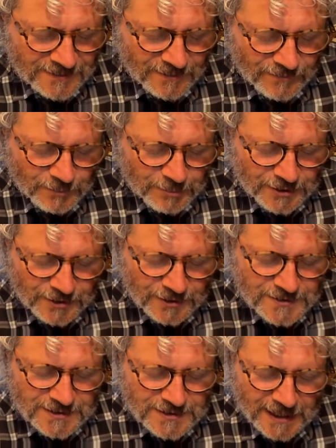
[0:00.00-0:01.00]
of the
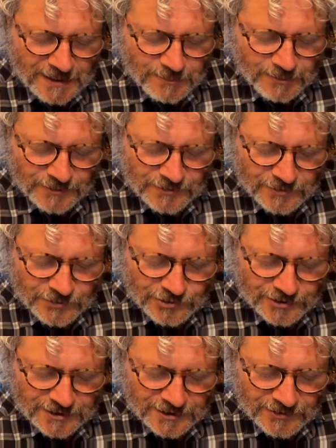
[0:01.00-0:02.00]
birds and the animals in the
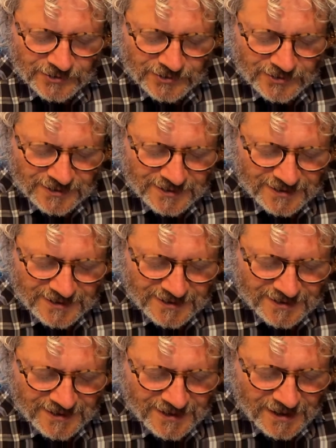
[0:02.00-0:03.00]
trees
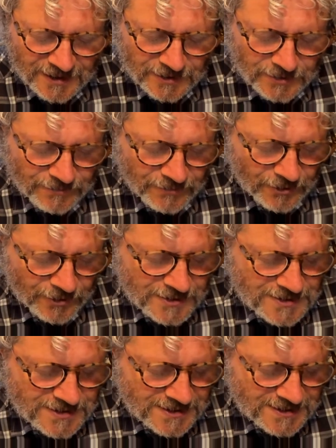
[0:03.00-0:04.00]
and the
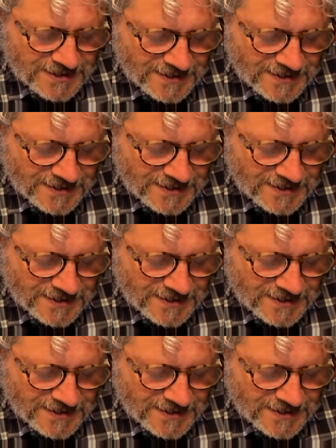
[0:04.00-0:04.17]
forest.